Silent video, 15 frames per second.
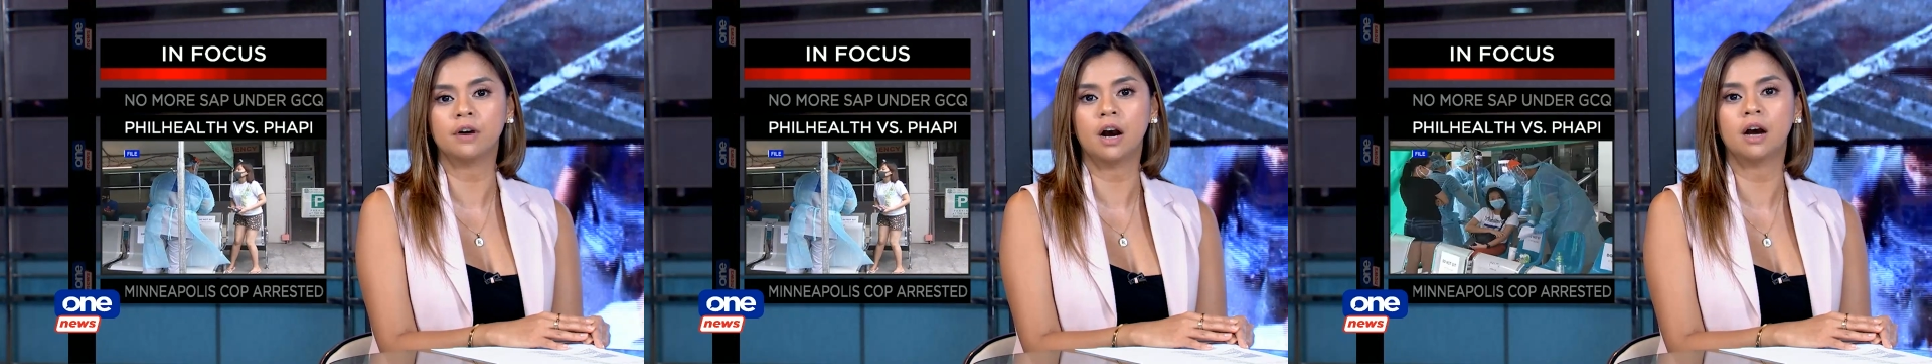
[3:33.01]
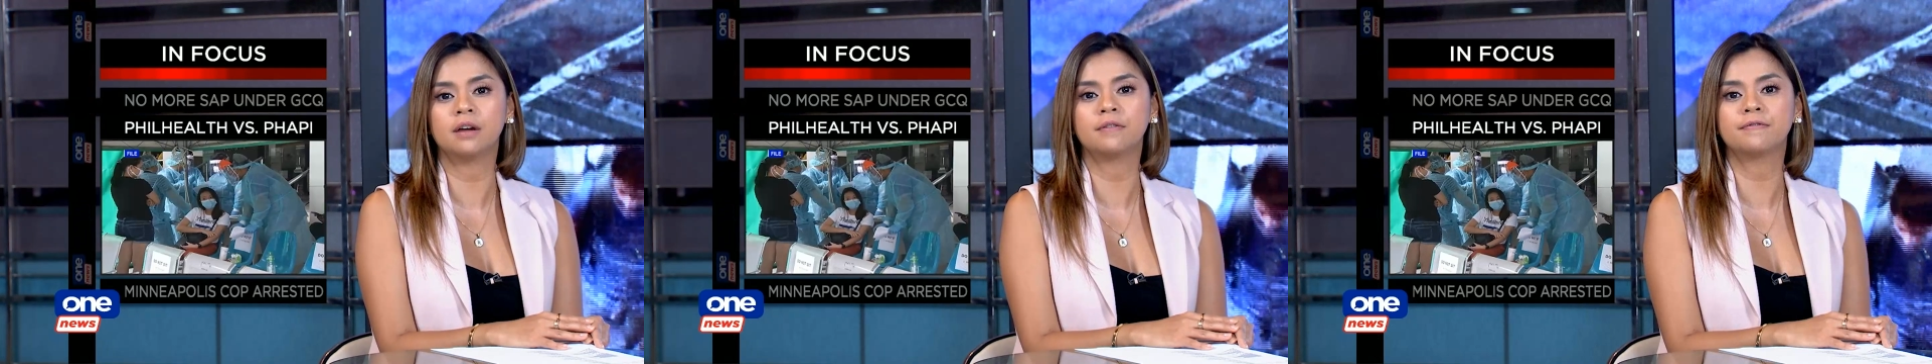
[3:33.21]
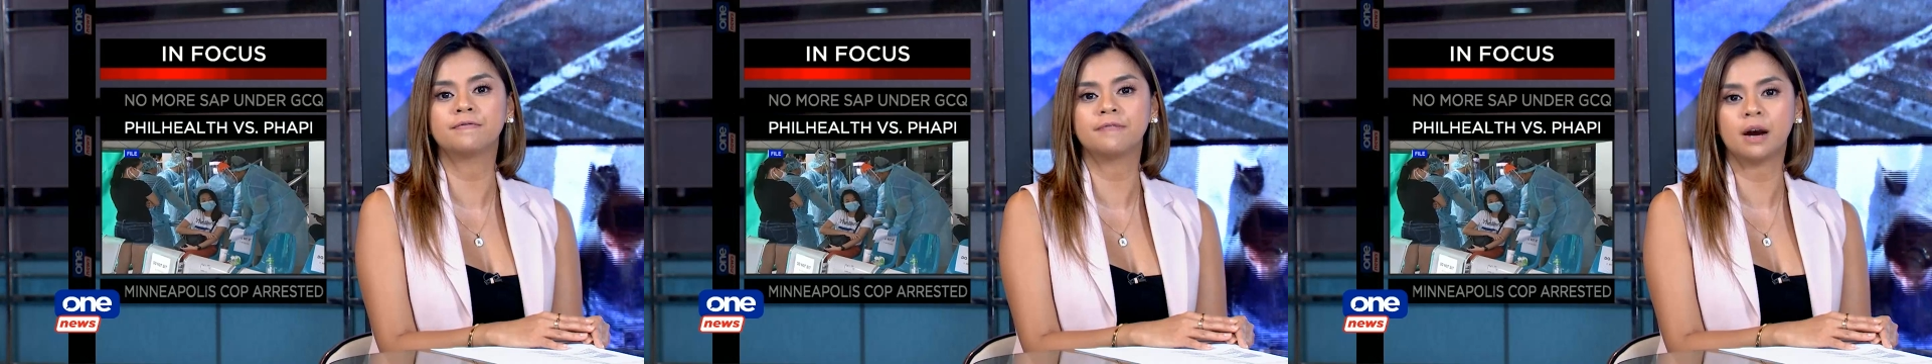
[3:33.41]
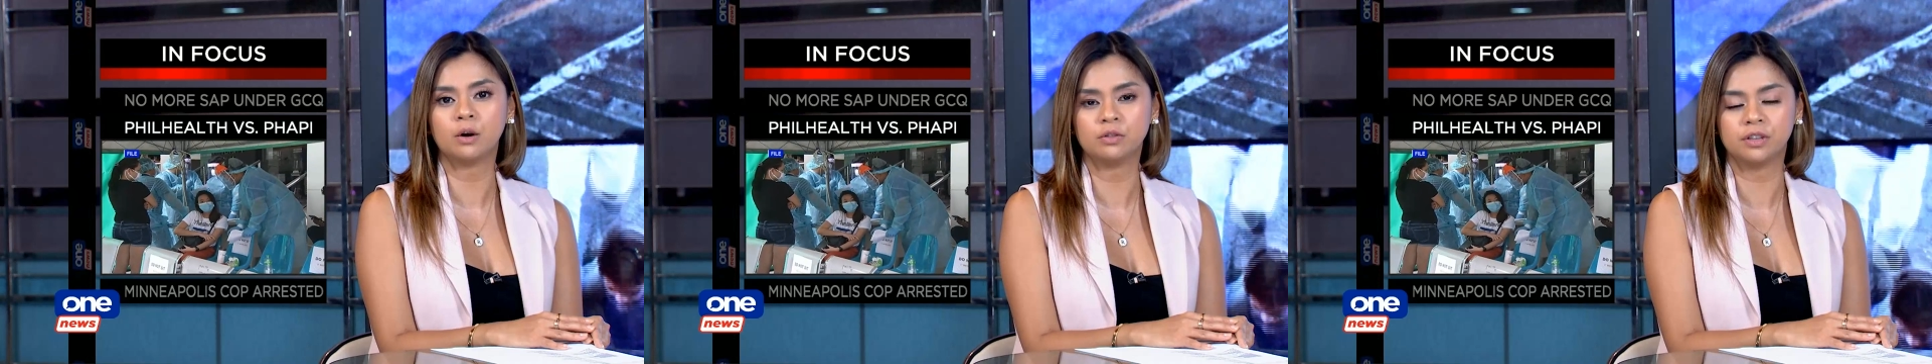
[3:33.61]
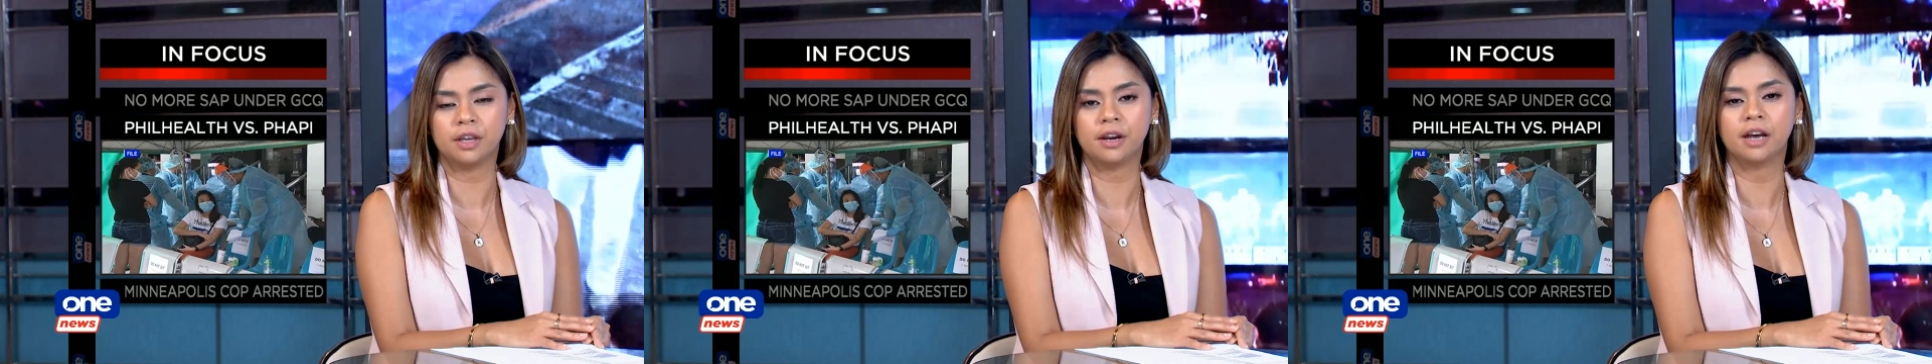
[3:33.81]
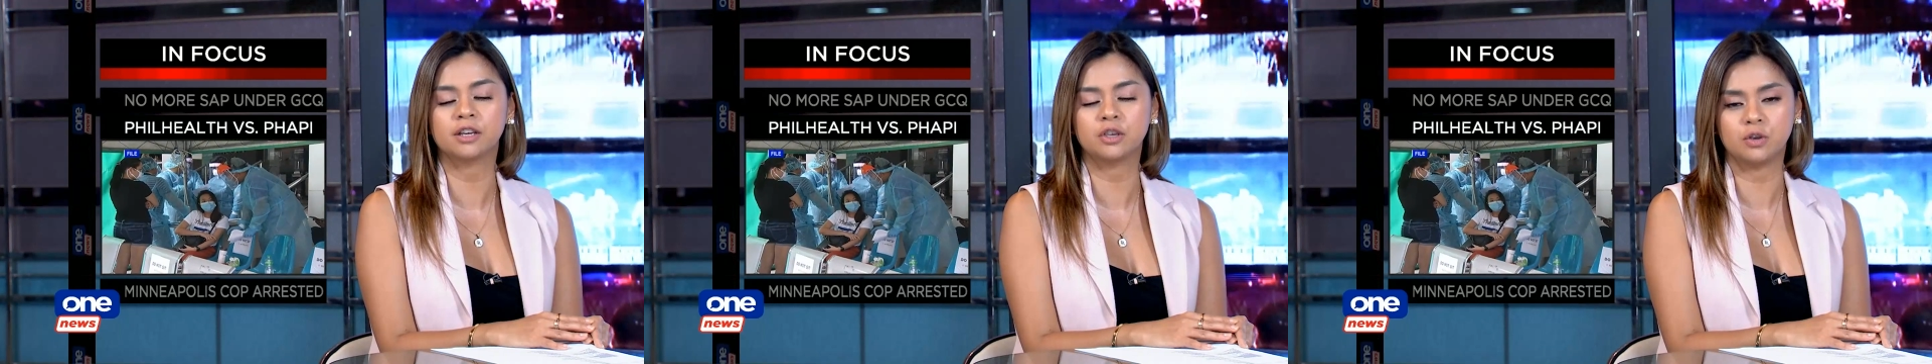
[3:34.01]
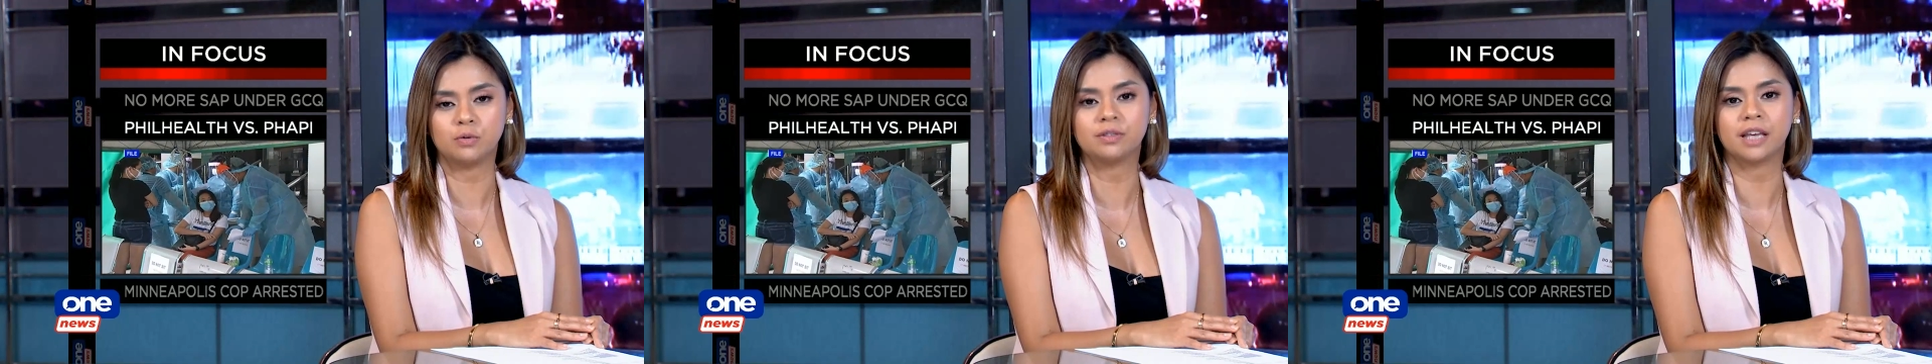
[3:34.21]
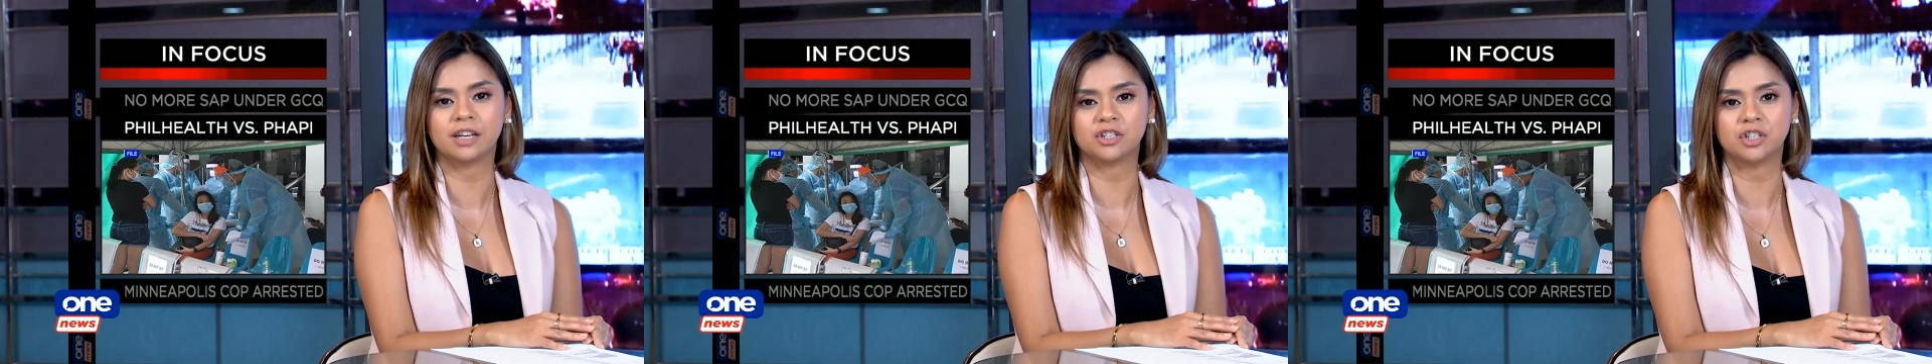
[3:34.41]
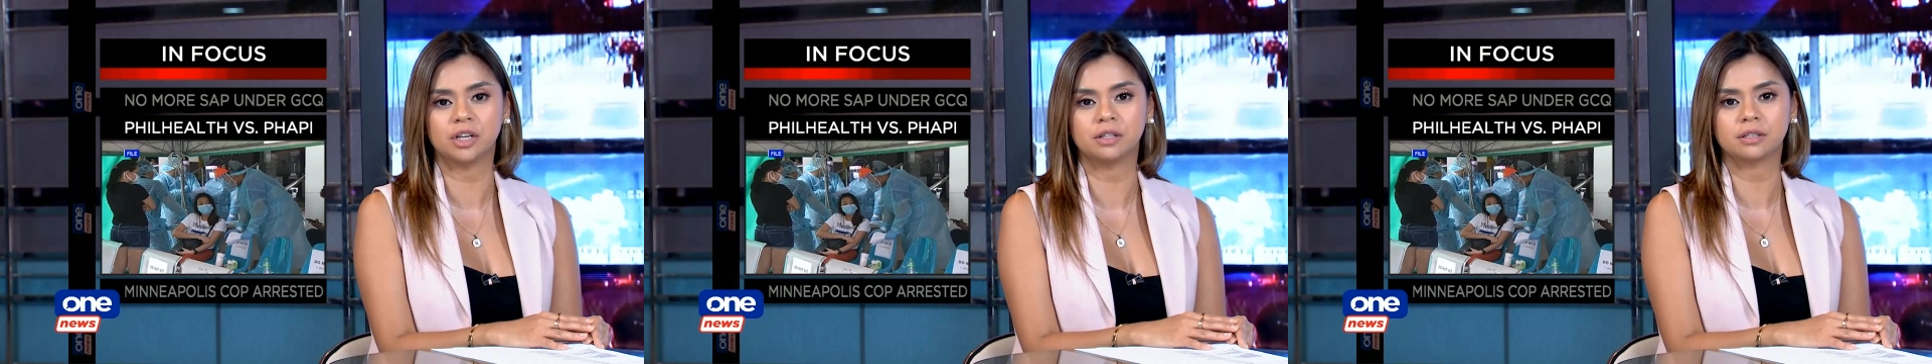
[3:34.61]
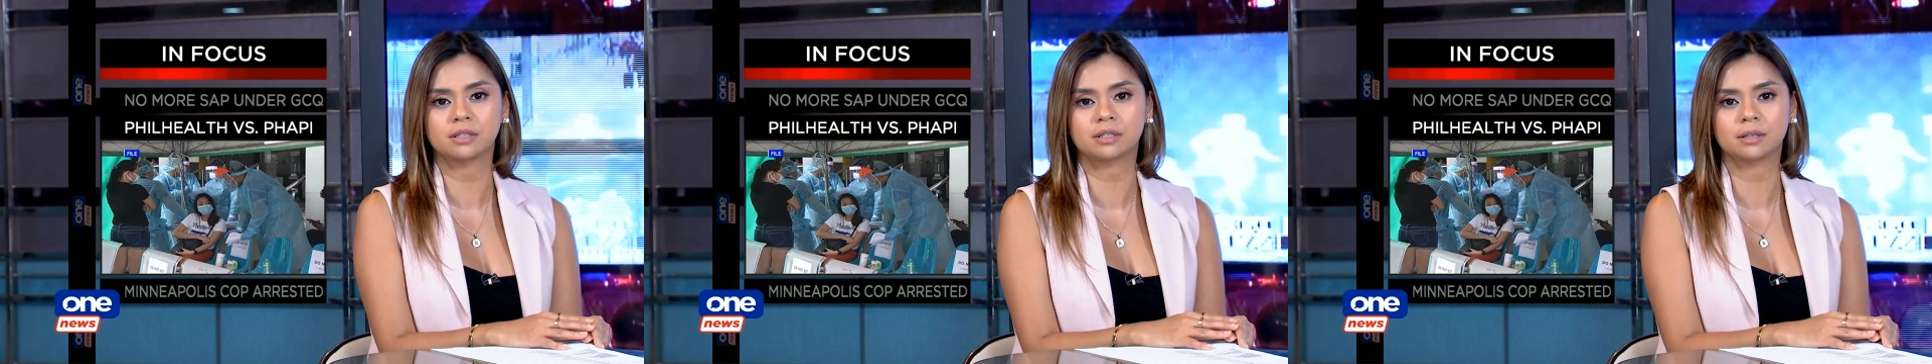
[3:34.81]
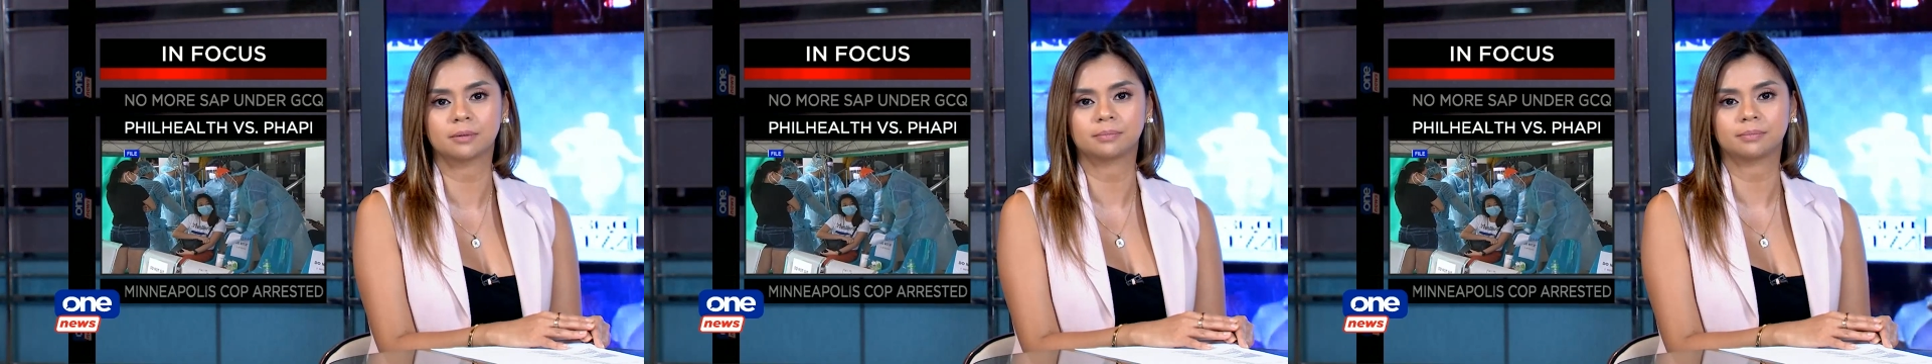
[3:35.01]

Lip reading: unfounded accusations.